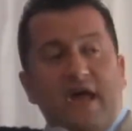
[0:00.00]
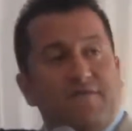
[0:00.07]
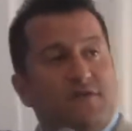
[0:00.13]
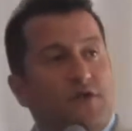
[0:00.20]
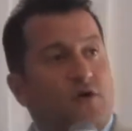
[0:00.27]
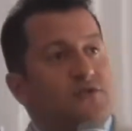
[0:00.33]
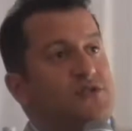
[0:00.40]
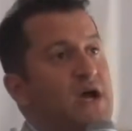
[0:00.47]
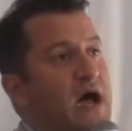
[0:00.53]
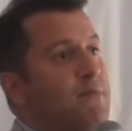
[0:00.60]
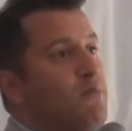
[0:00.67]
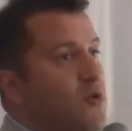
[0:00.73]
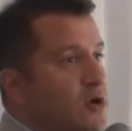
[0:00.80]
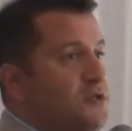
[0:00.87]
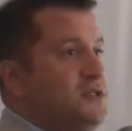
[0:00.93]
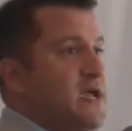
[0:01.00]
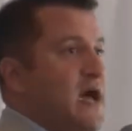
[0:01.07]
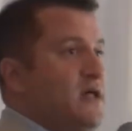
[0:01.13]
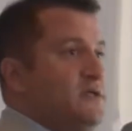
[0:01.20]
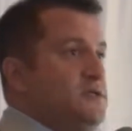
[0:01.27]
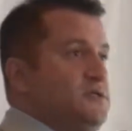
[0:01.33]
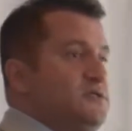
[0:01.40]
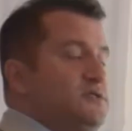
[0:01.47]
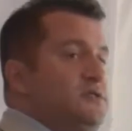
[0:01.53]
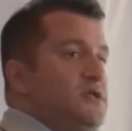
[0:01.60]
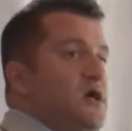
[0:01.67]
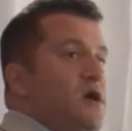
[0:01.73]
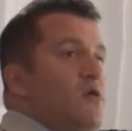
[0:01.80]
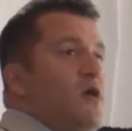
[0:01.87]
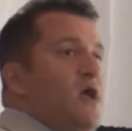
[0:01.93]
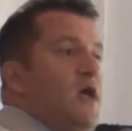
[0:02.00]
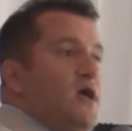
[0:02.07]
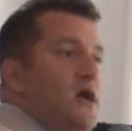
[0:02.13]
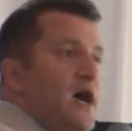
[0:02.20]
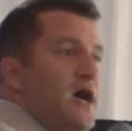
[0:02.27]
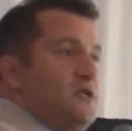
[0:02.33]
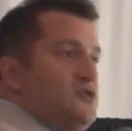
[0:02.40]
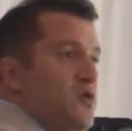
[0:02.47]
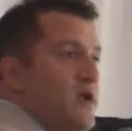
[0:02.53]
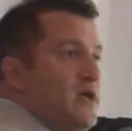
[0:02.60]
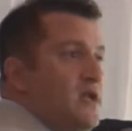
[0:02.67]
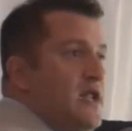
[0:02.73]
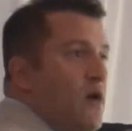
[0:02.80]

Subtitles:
Having no job, more challenges, Joining